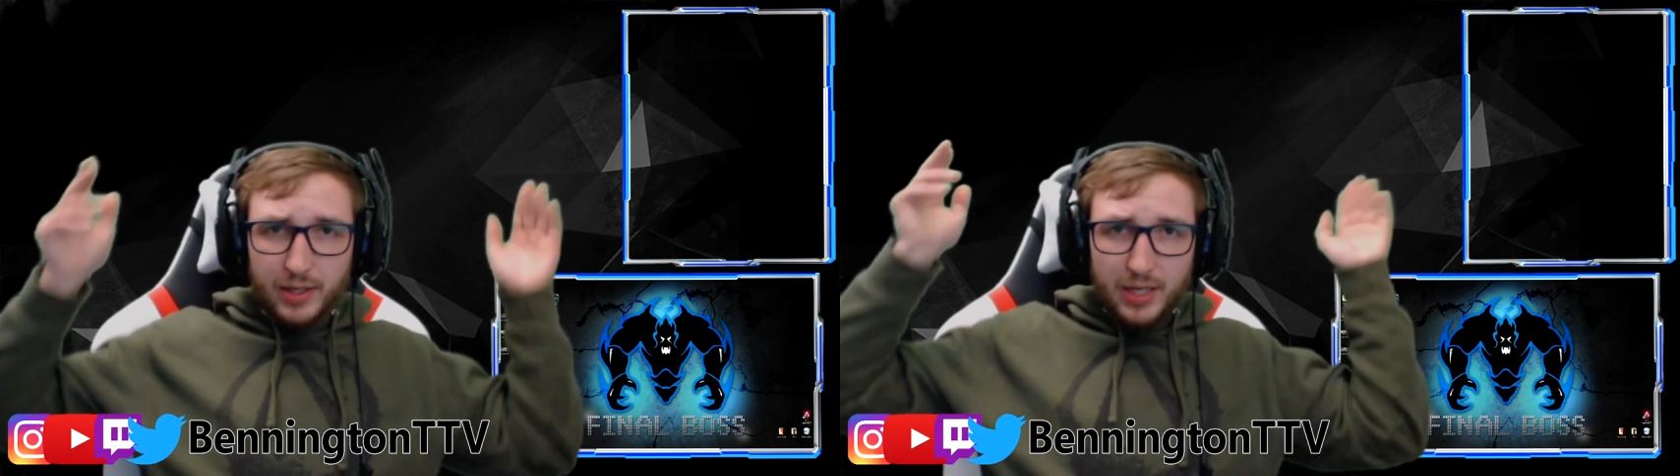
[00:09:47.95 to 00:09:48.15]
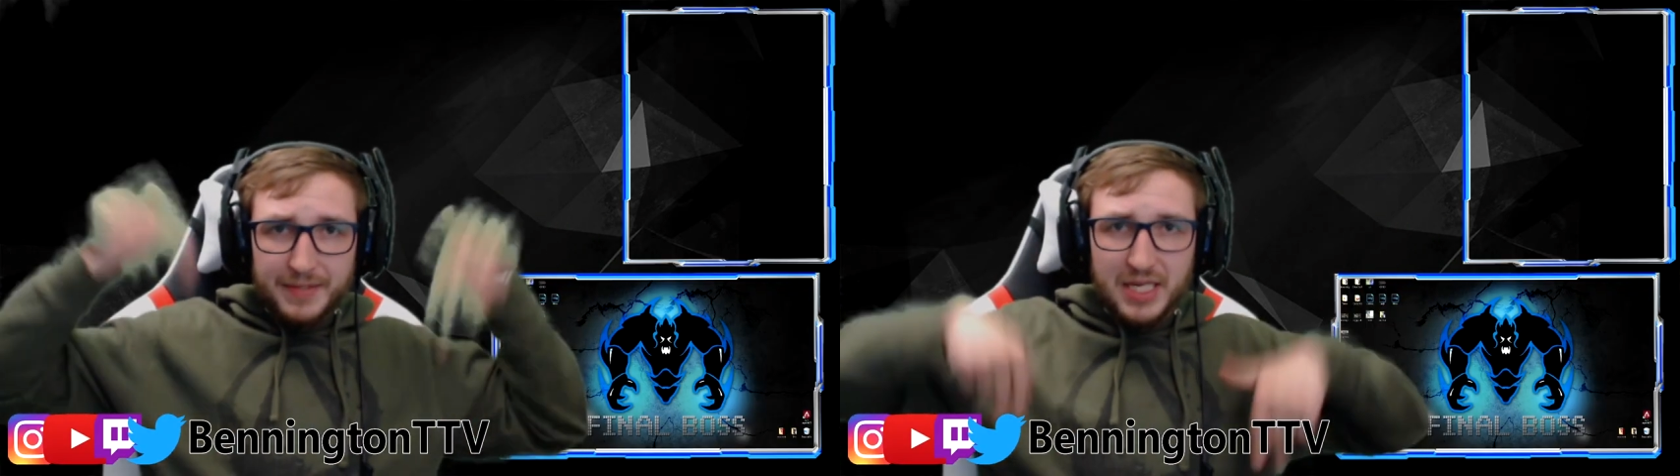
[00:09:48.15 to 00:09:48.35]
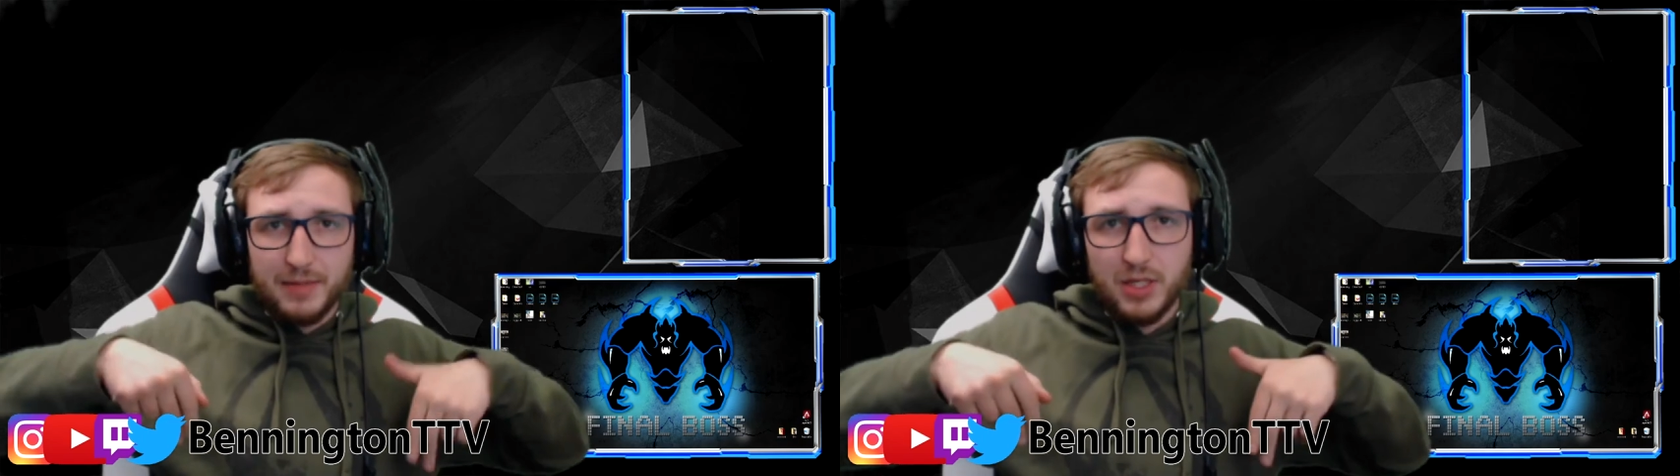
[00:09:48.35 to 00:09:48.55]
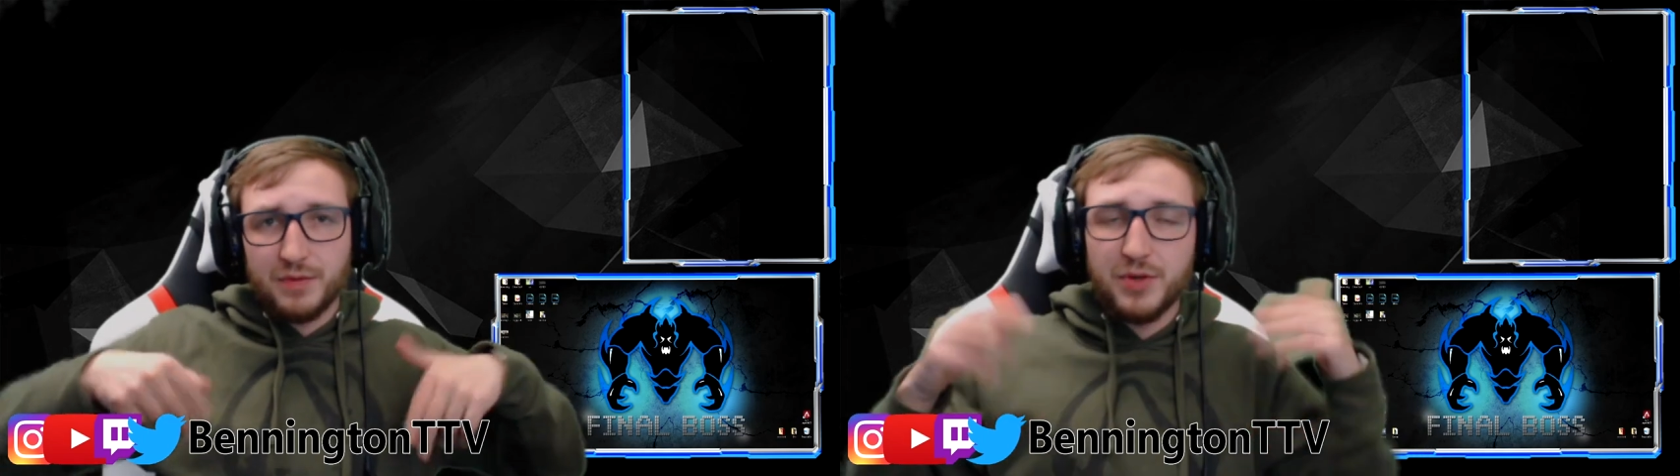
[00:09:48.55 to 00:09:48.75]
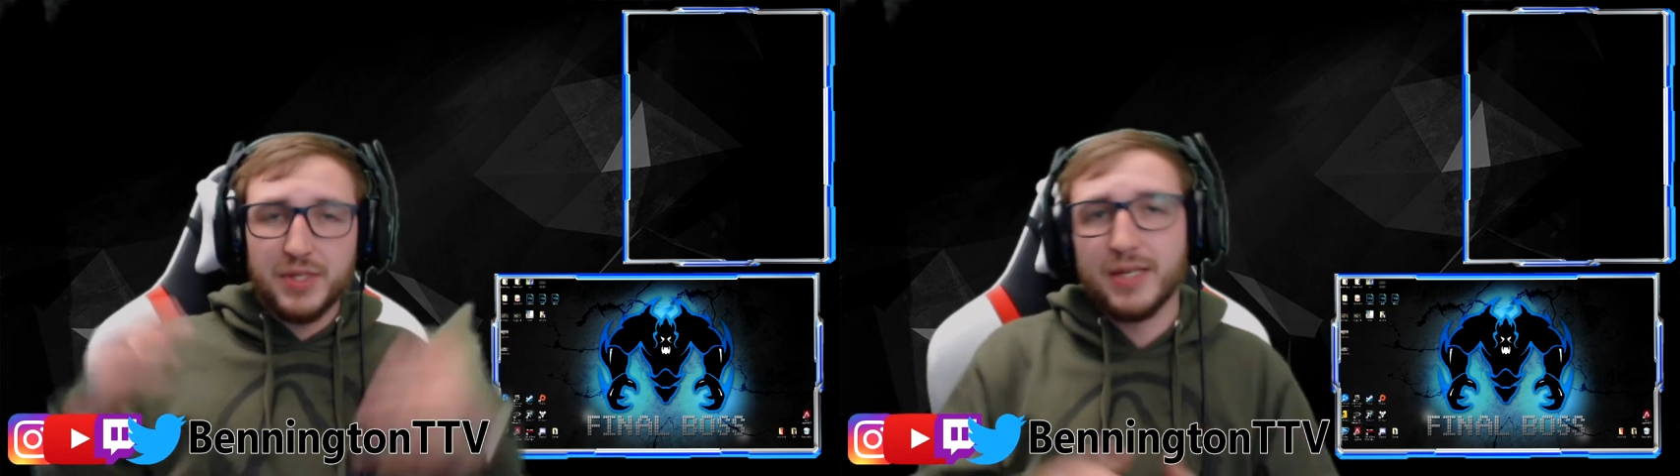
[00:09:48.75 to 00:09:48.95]
Comment down below if
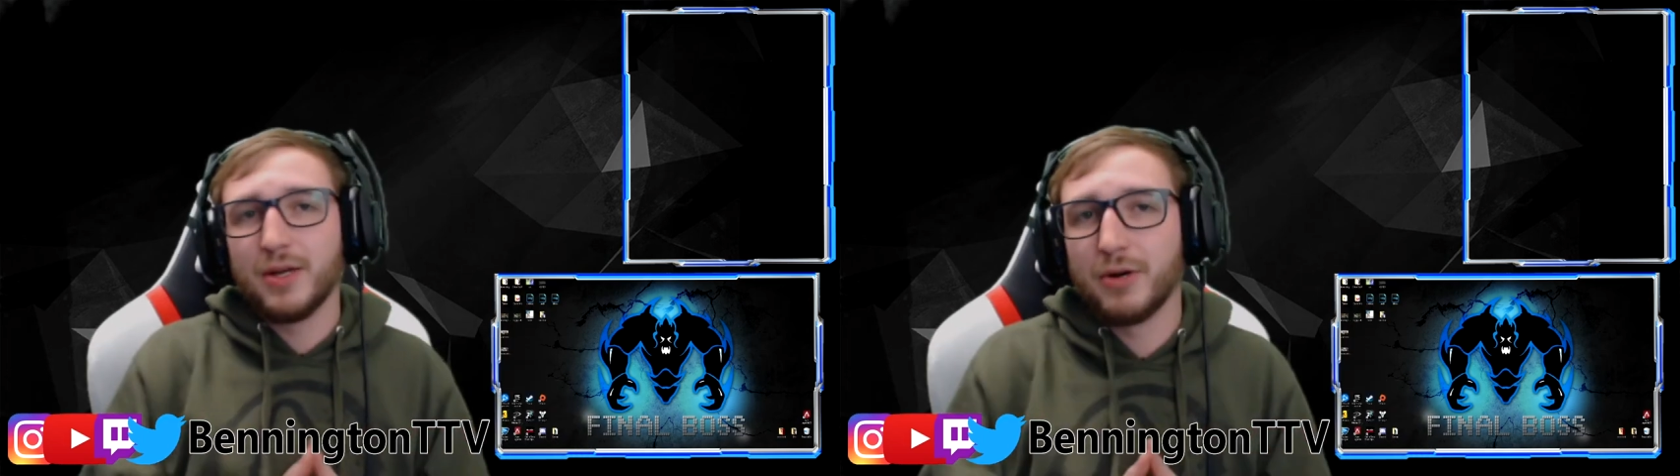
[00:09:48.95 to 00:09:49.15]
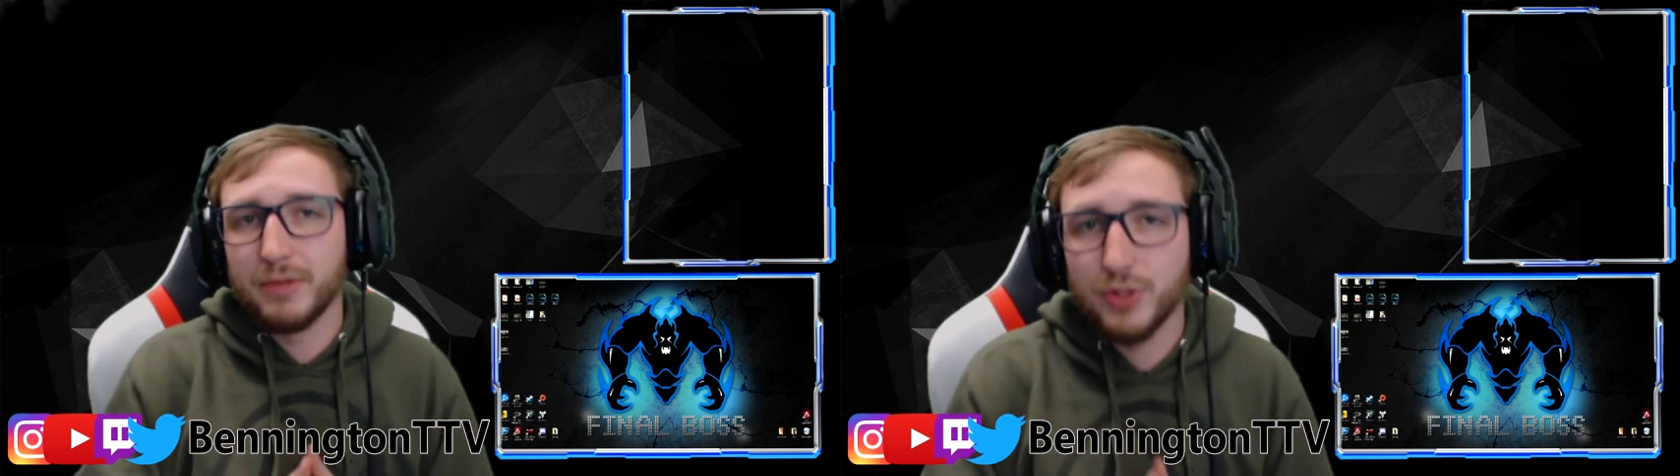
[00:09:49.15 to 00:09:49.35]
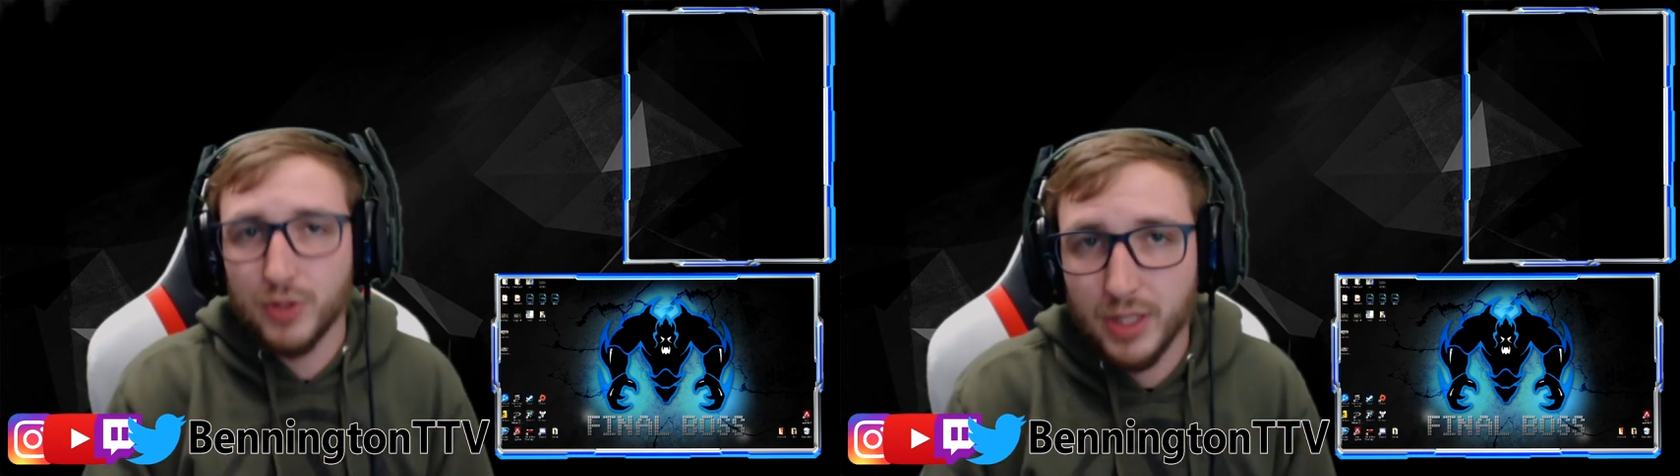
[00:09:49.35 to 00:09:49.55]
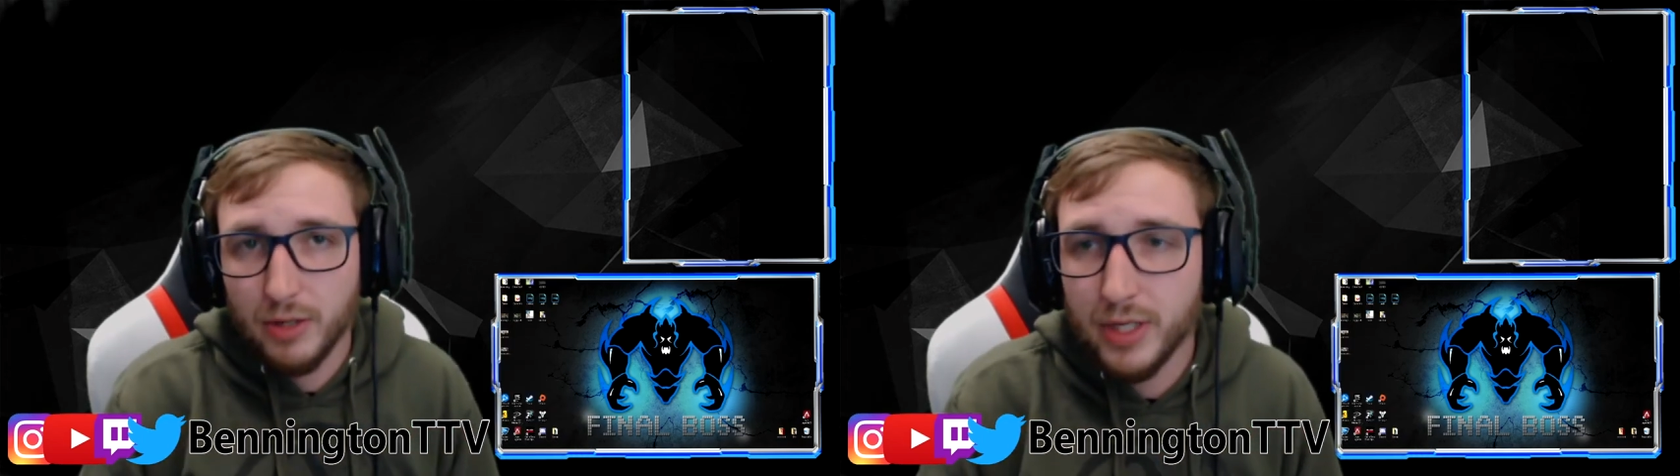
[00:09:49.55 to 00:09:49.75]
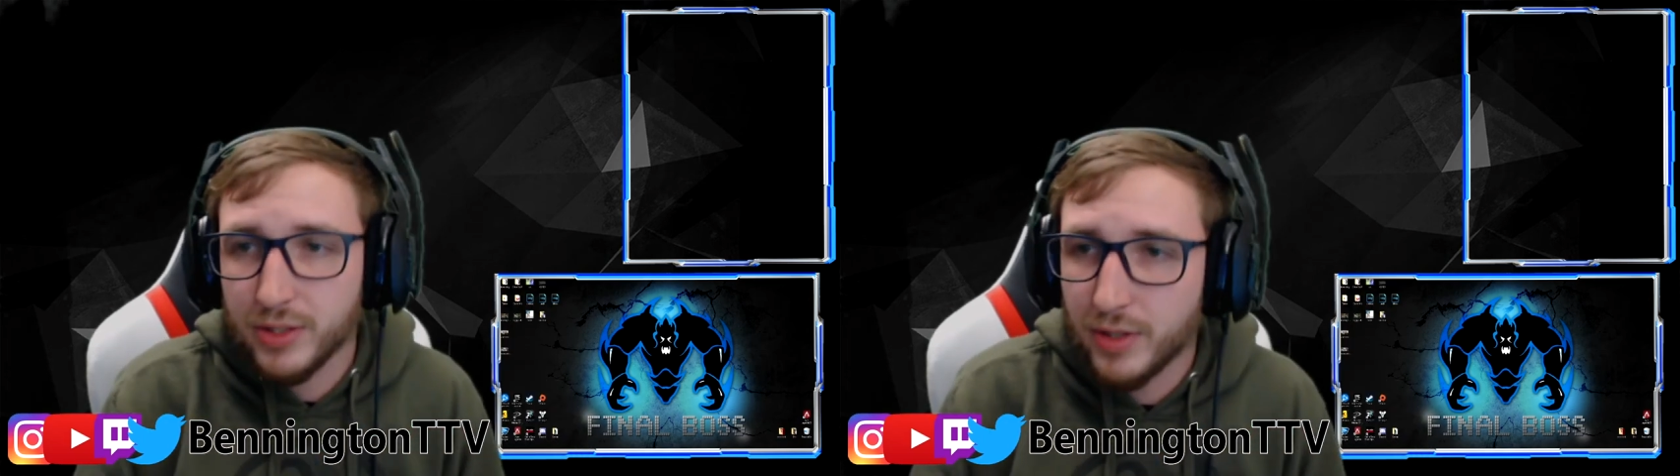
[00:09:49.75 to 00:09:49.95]
you did know I was using a
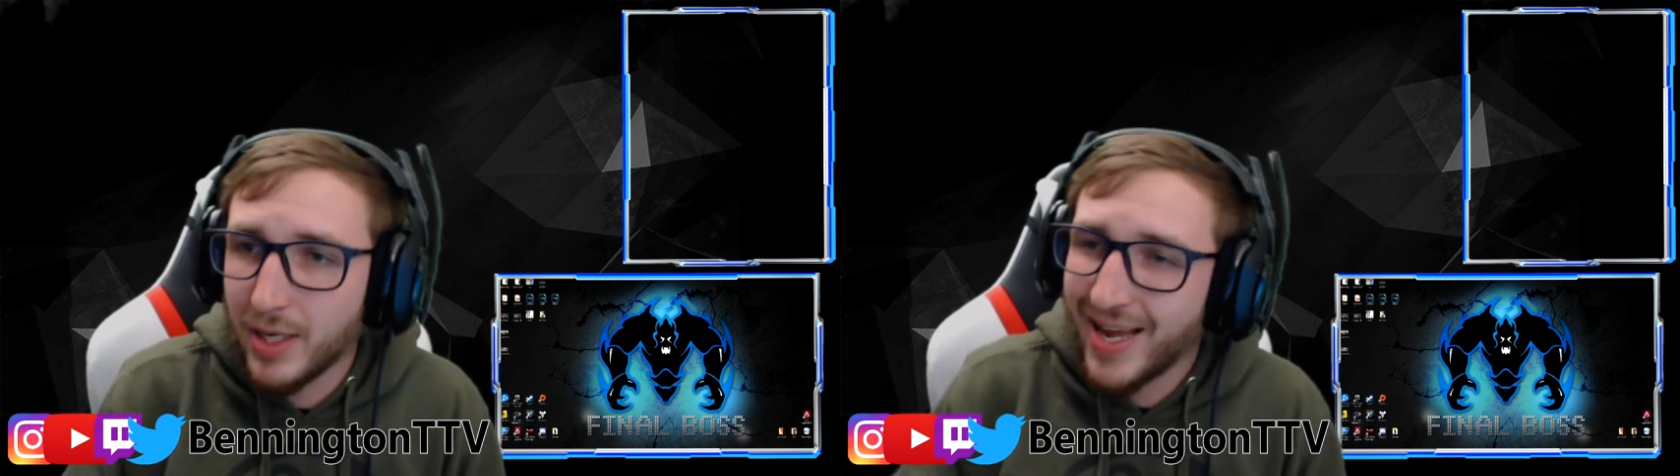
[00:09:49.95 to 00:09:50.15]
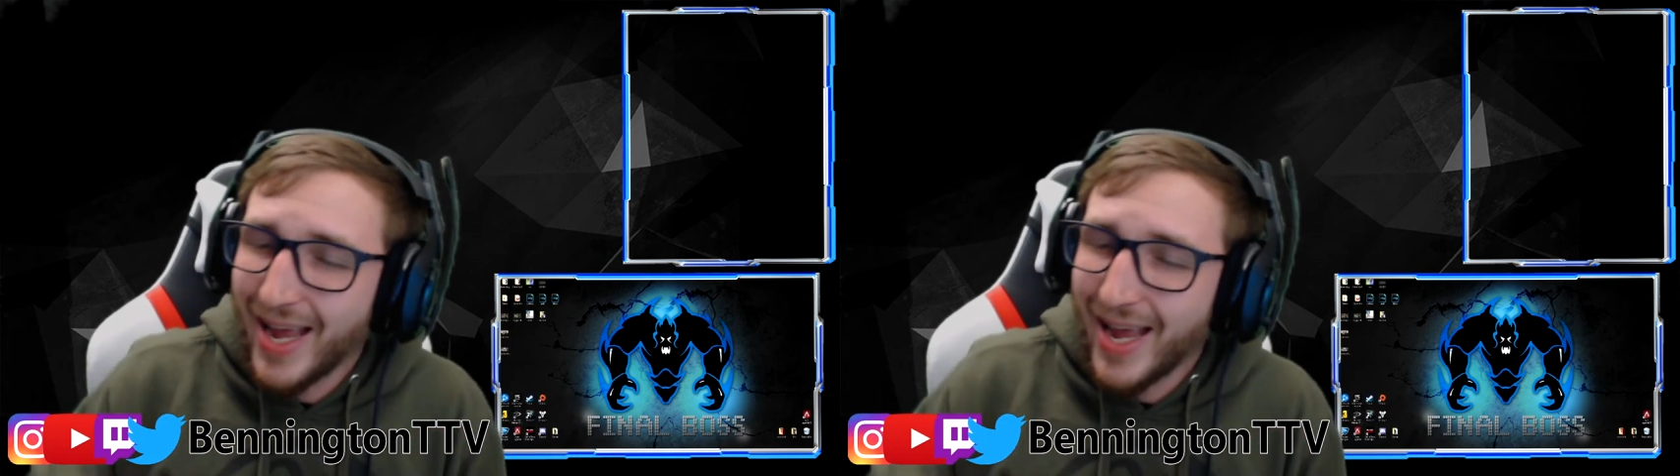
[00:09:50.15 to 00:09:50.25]
green screen.